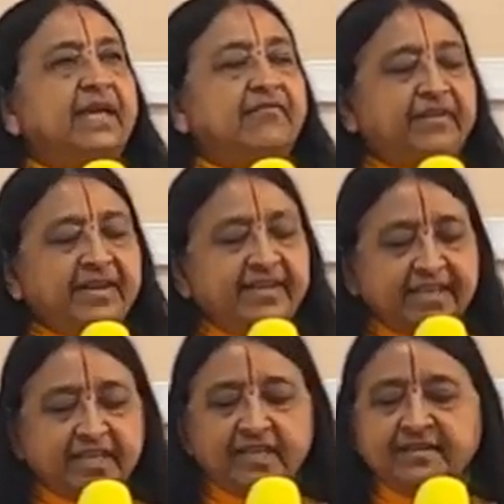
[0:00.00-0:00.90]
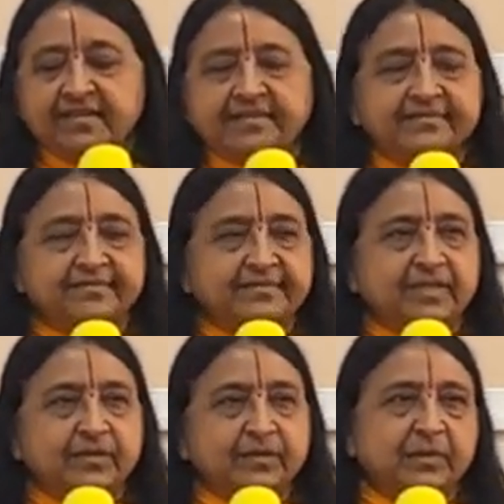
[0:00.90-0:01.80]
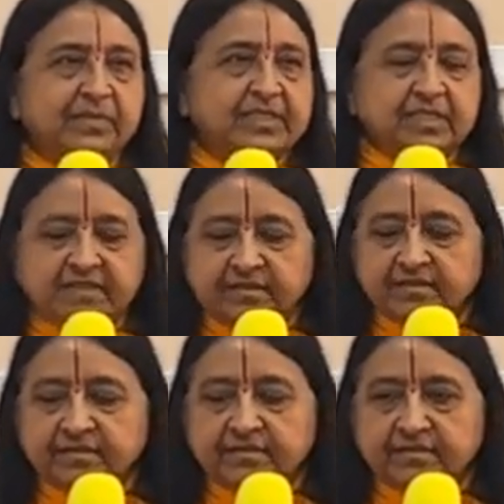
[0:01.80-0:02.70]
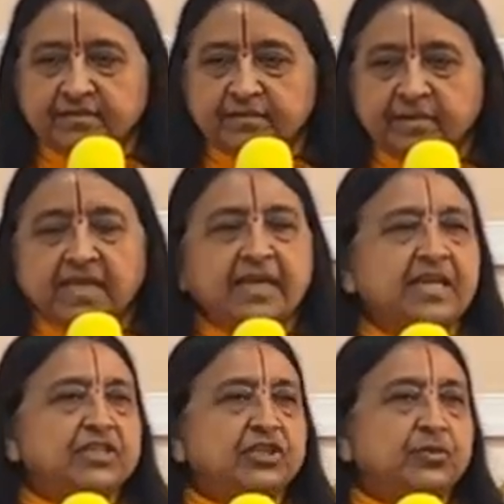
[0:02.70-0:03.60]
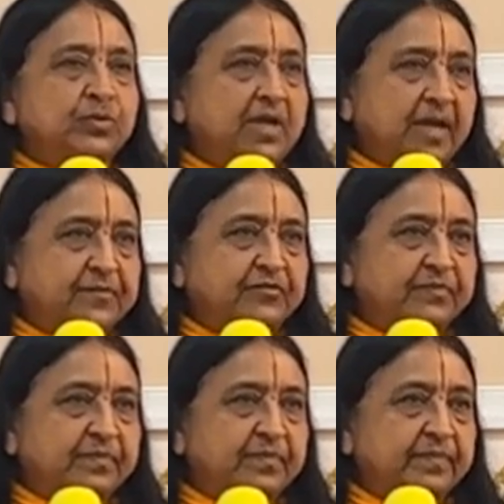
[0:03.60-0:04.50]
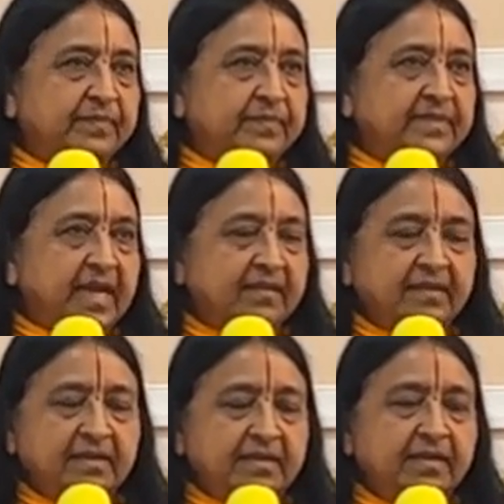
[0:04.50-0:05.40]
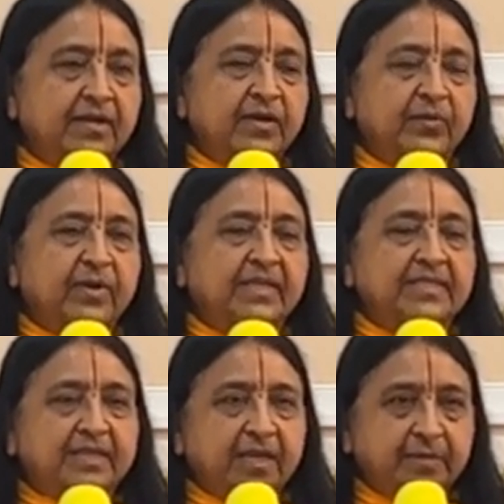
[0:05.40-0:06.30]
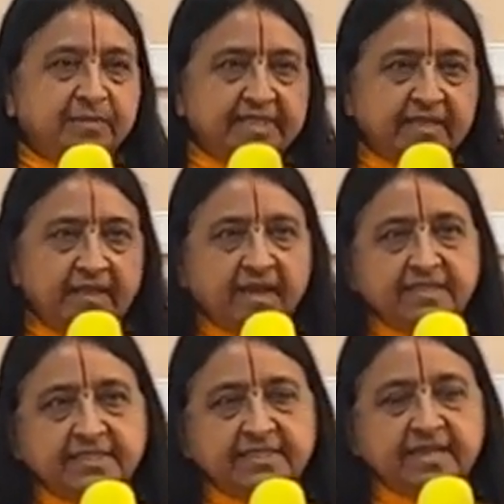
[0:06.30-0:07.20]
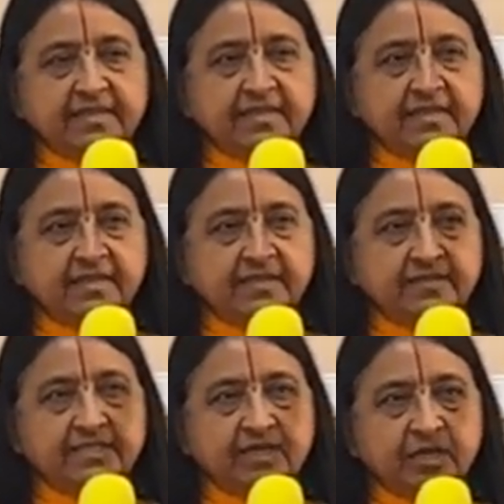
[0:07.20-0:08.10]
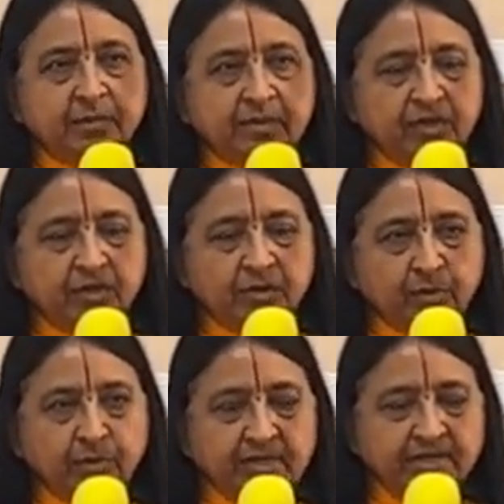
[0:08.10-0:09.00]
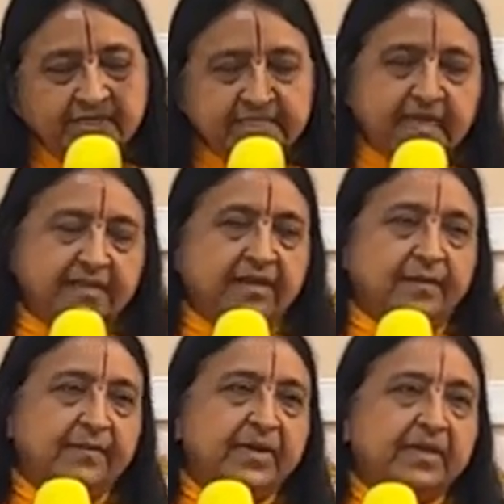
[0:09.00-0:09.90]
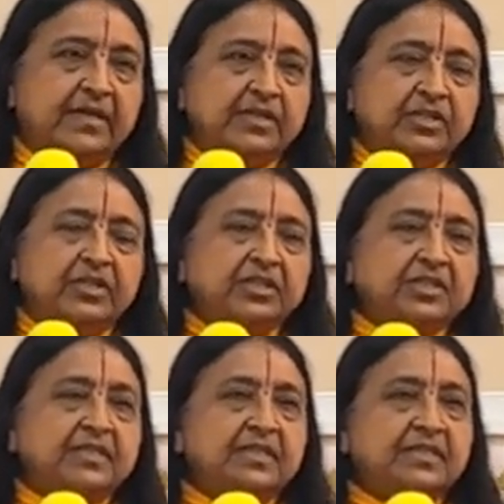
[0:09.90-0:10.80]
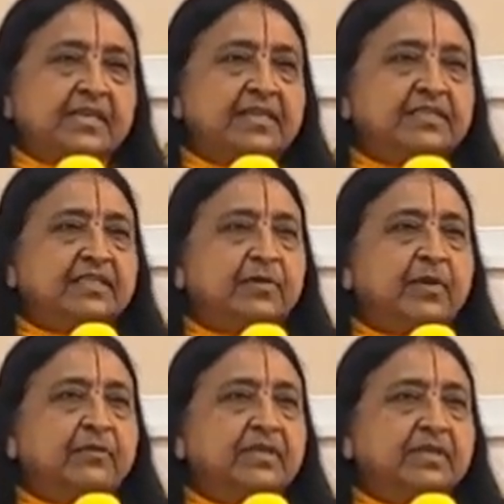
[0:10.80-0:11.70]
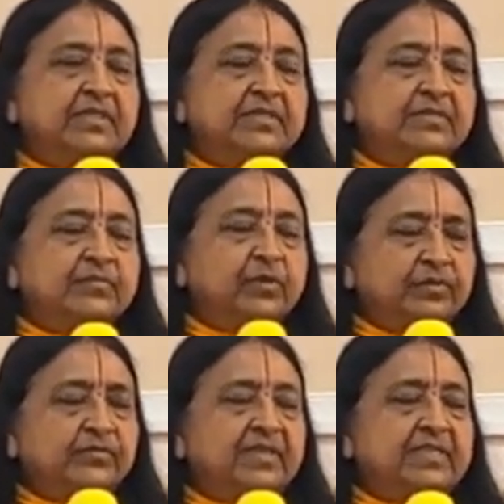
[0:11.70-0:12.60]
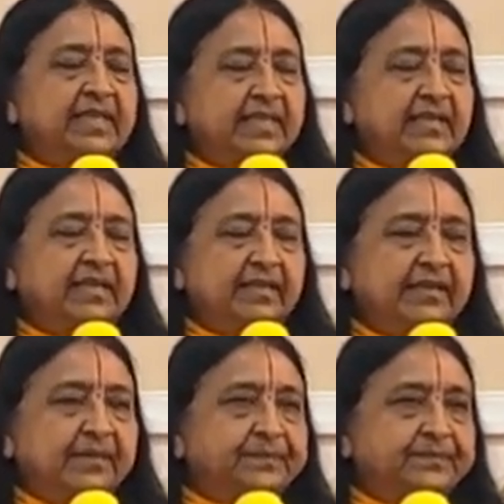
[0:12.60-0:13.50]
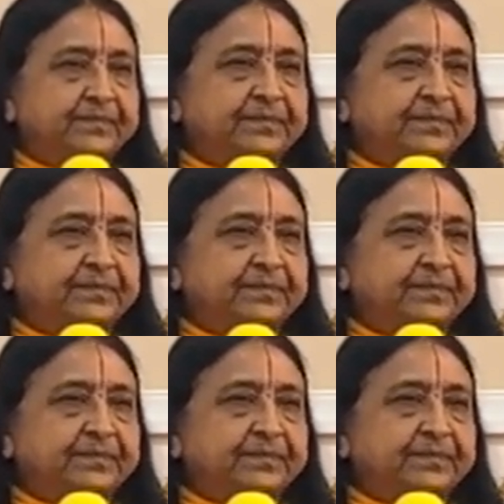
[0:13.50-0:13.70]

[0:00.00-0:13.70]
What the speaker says: every day we must engage in two types of sadhana. One is Karma Sanyas Sadhana, the other is Karma Yog Sadhana. Shri Krishna tells us about both of these in the Gita.